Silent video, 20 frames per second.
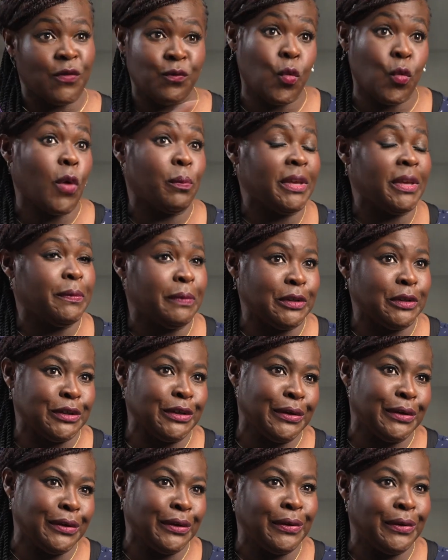of what people
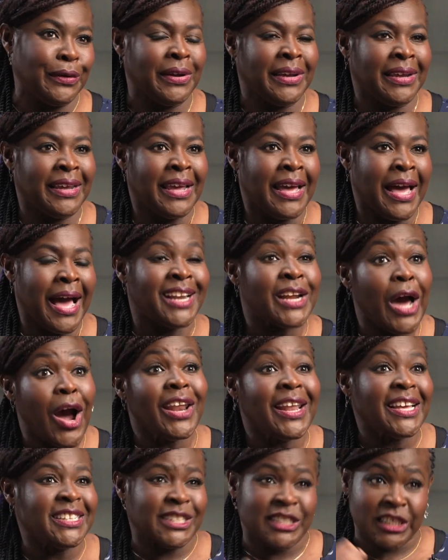do. And
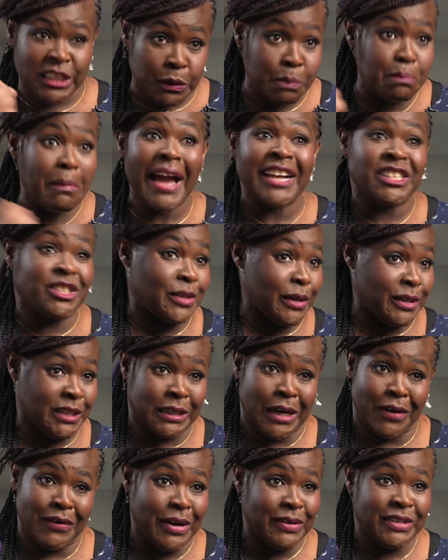I like to smash those
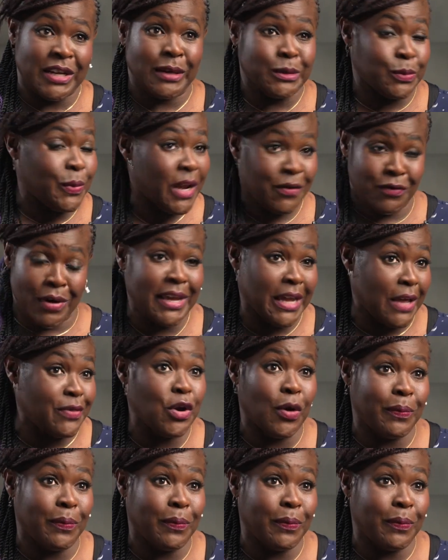stereotypes whenever I get the